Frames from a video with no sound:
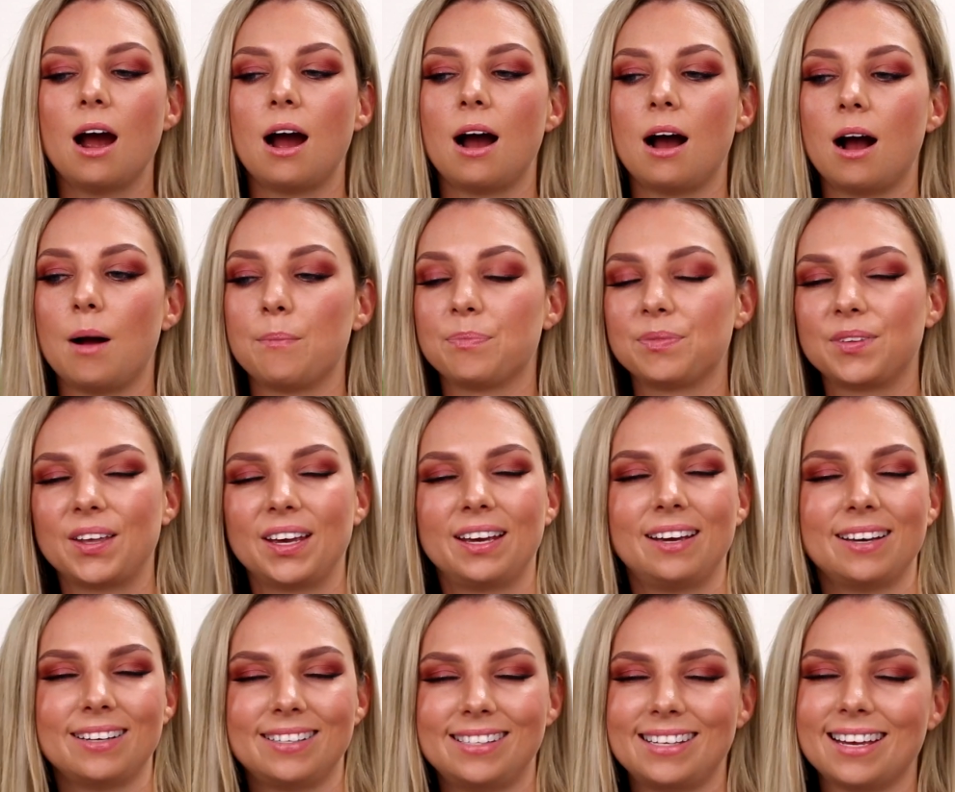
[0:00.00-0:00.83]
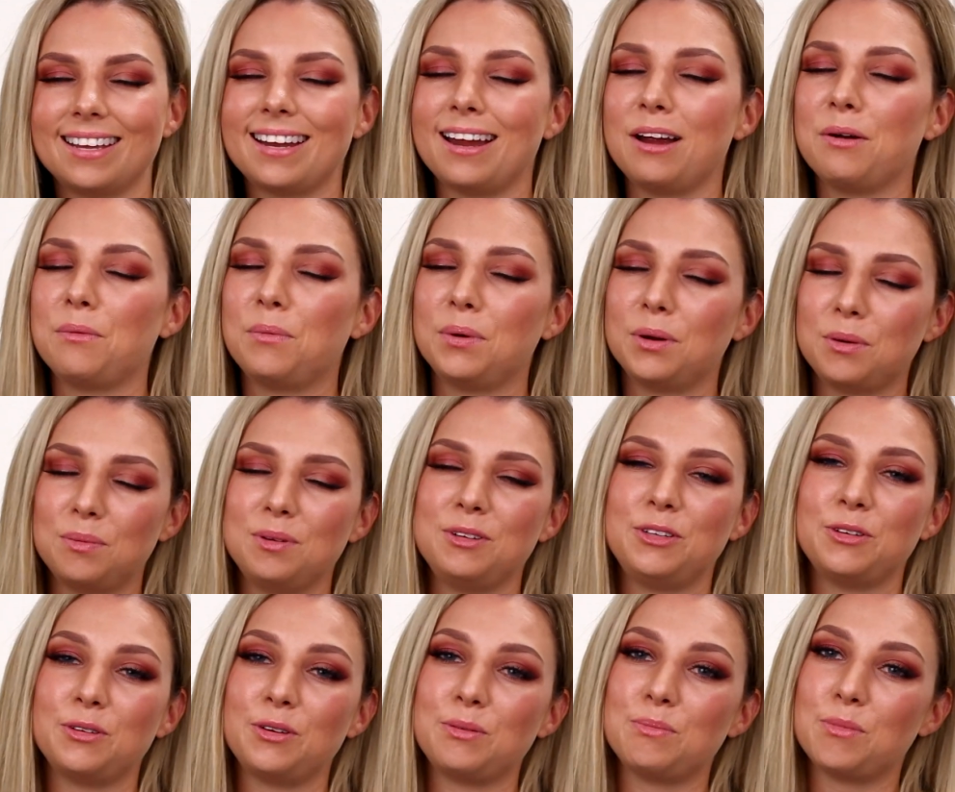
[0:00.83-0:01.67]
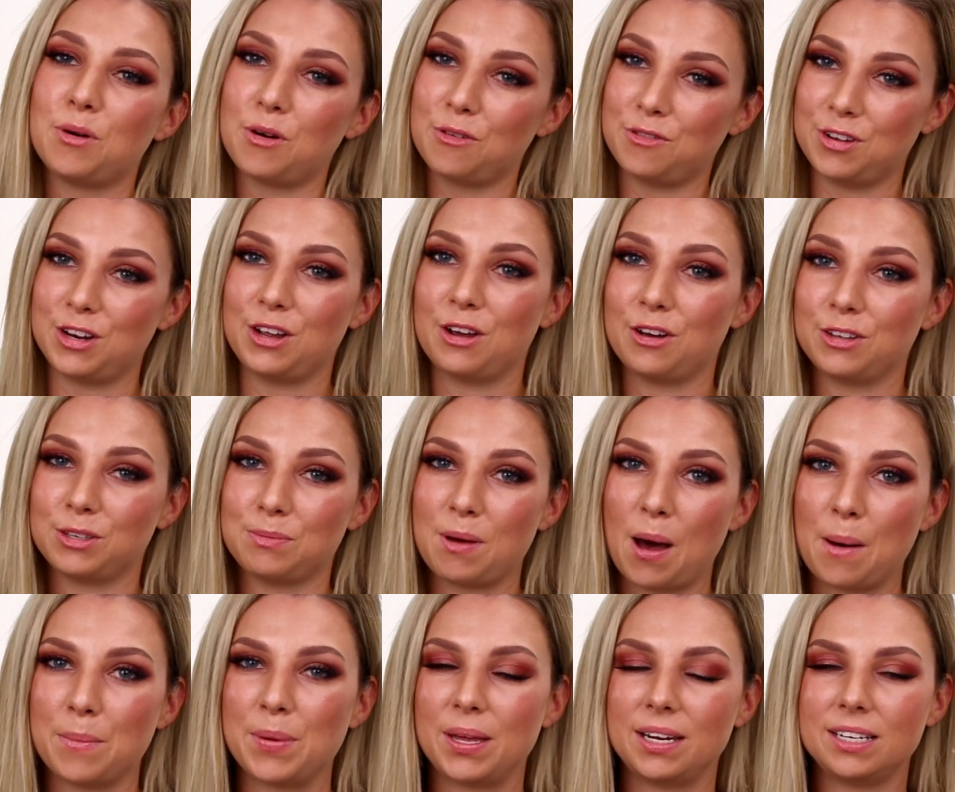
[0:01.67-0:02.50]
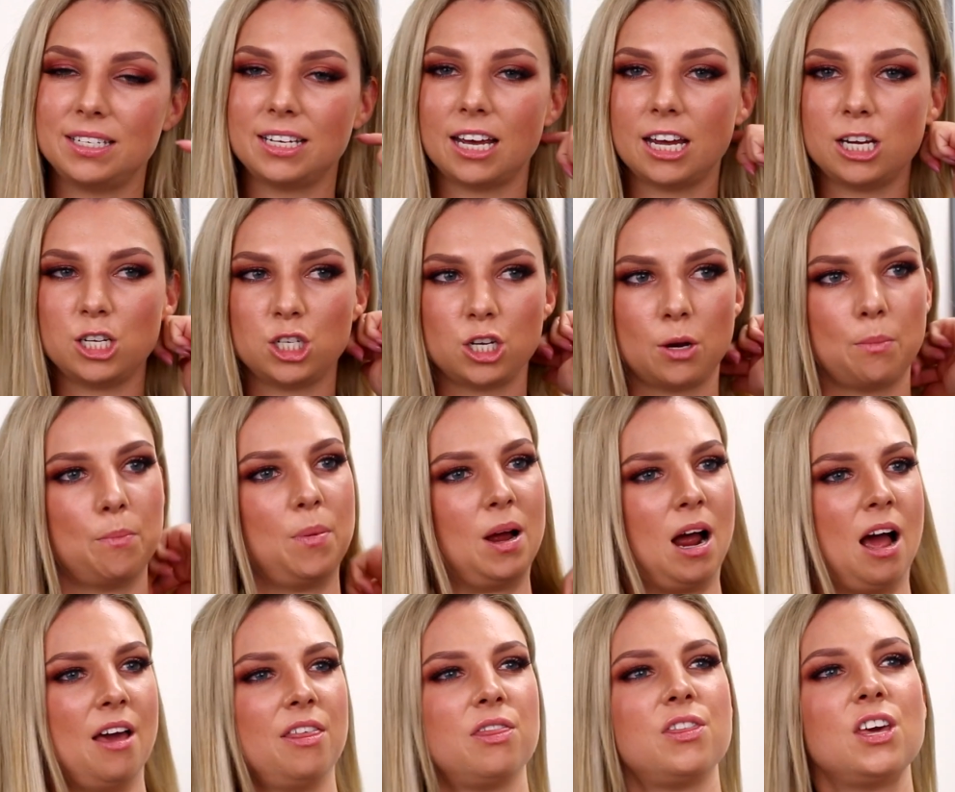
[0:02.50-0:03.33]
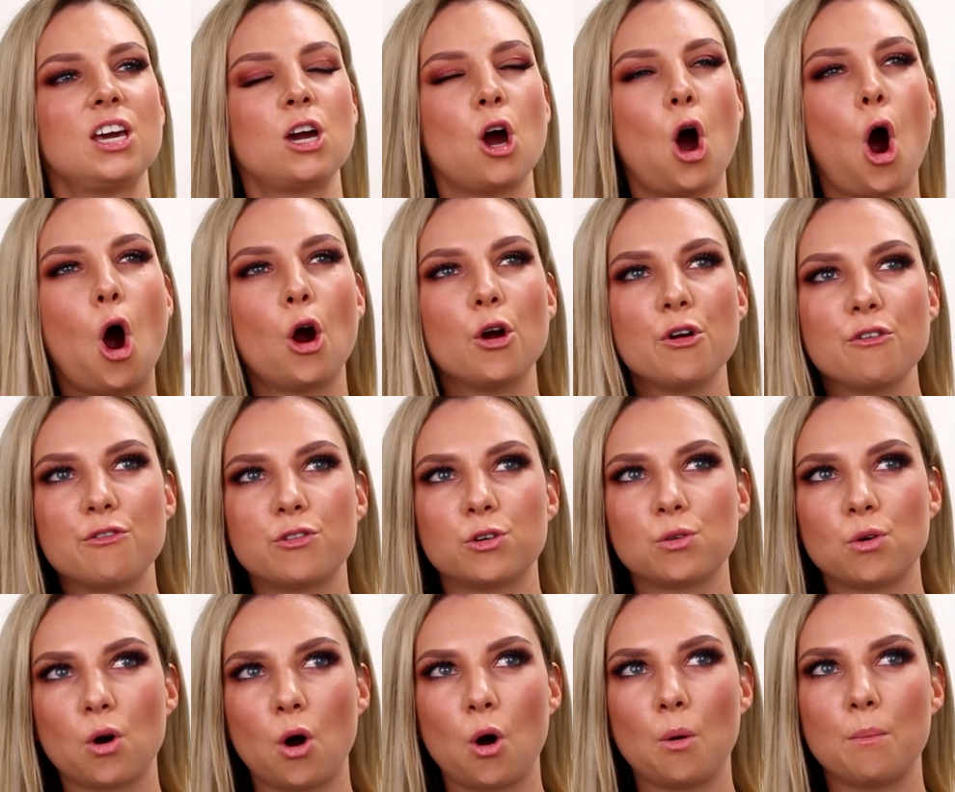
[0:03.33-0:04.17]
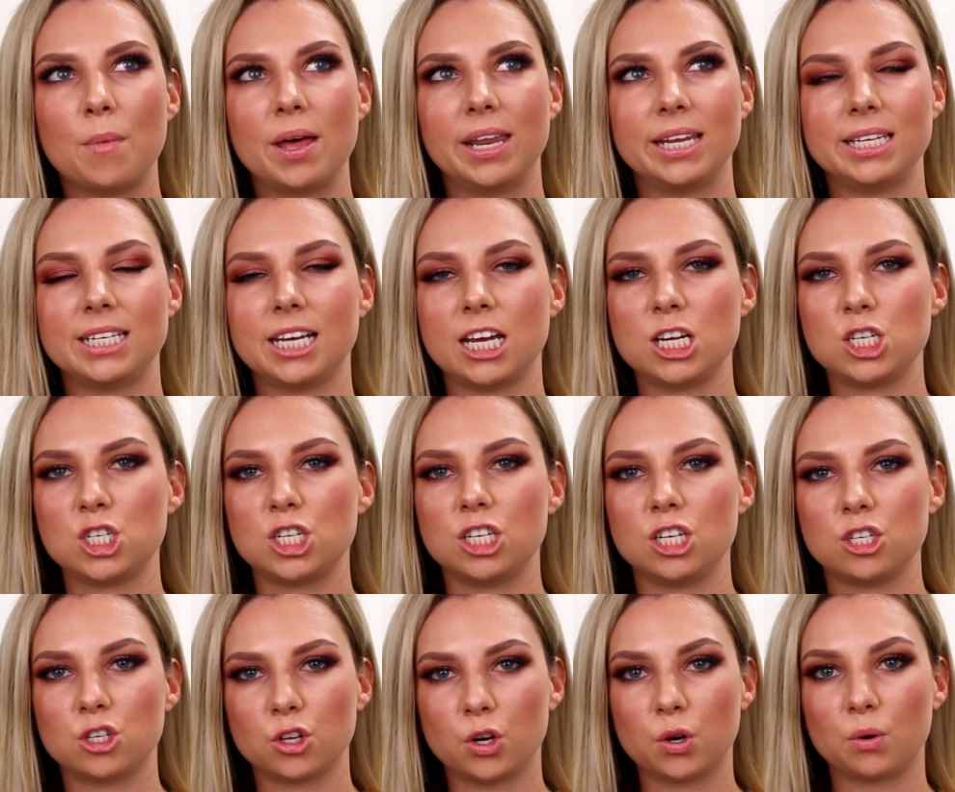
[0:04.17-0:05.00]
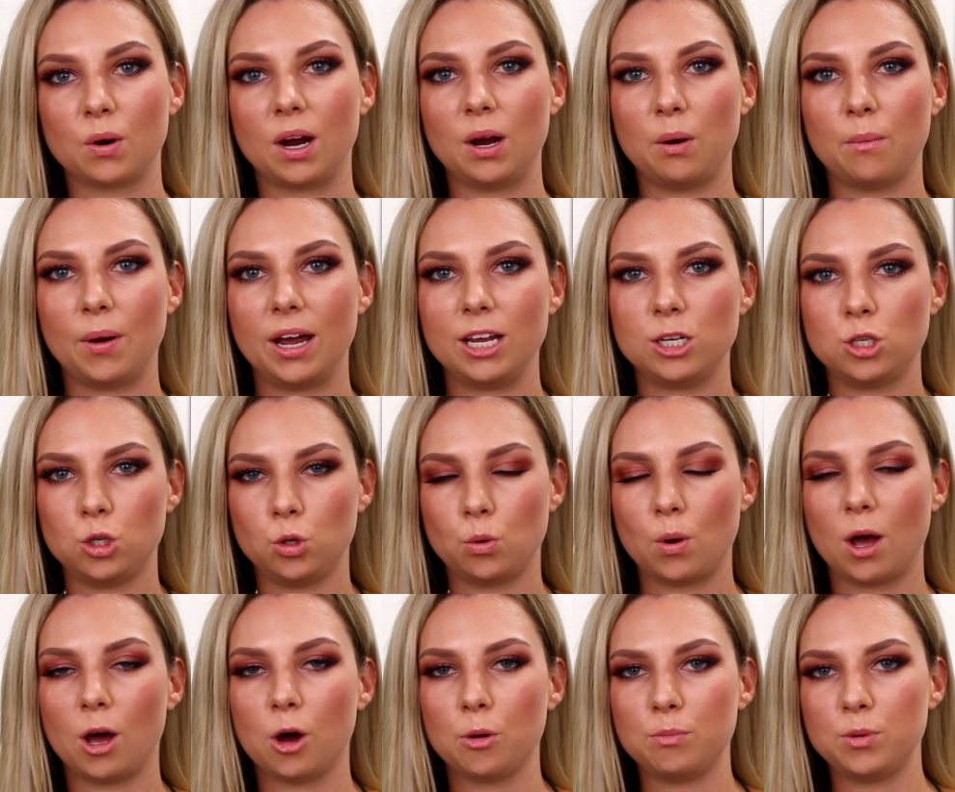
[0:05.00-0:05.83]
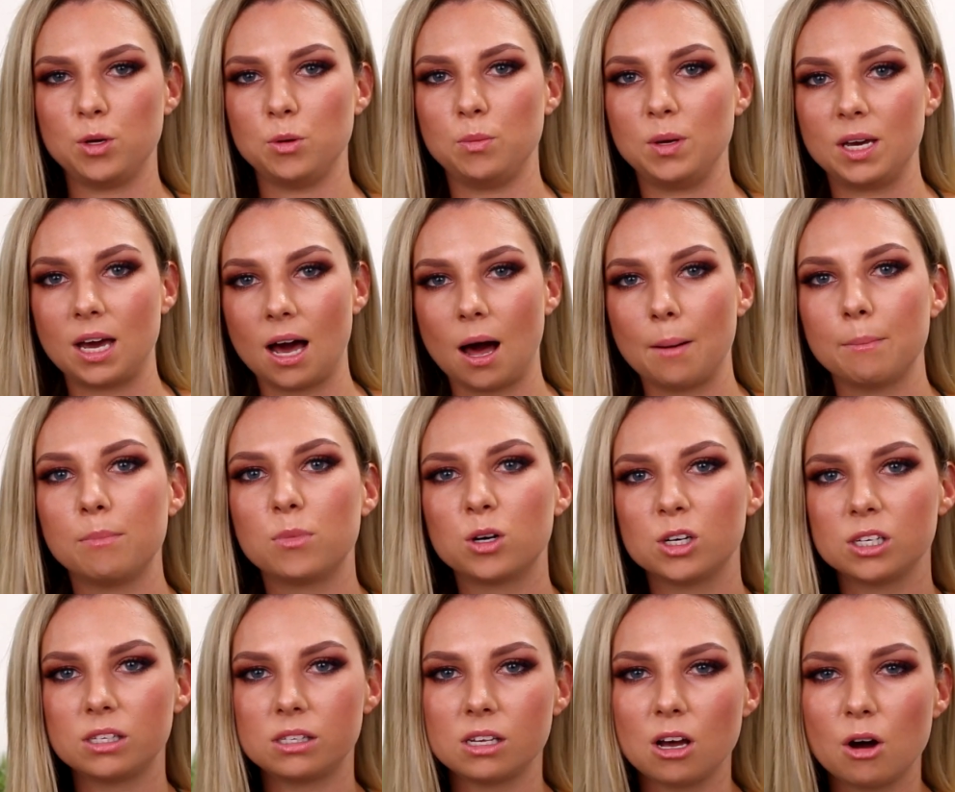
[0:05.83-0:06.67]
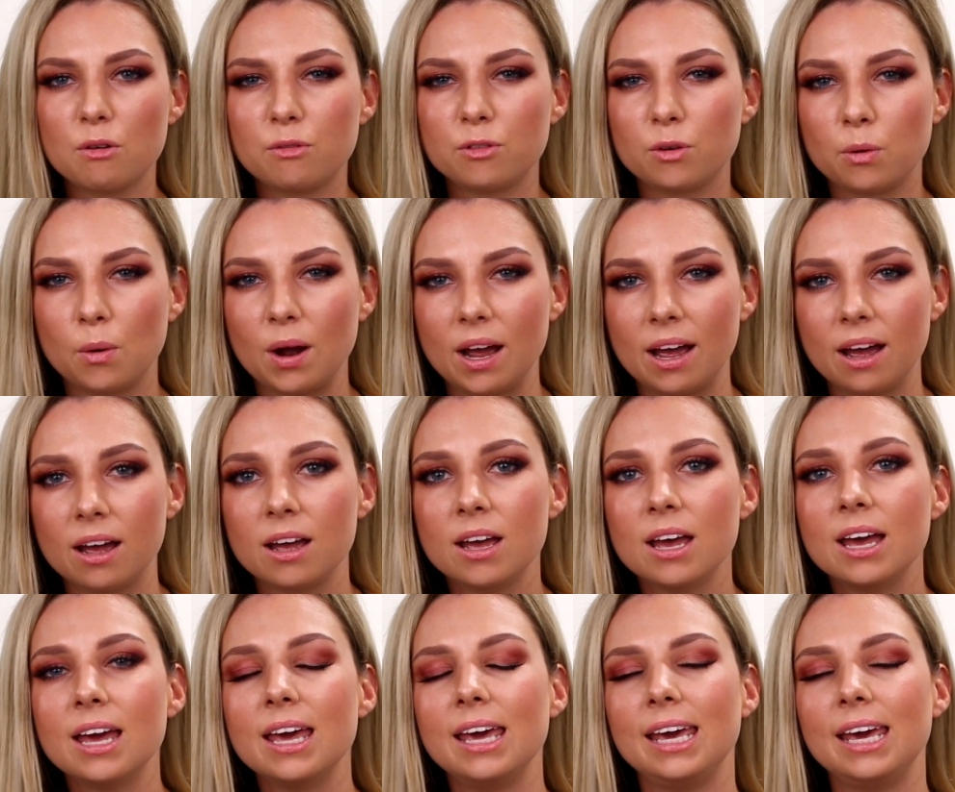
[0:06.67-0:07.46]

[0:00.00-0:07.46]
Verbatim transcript: Um, like I said, I will be doing more videos about meditation, but I think overall, meditation is a great way to help you become more self aware.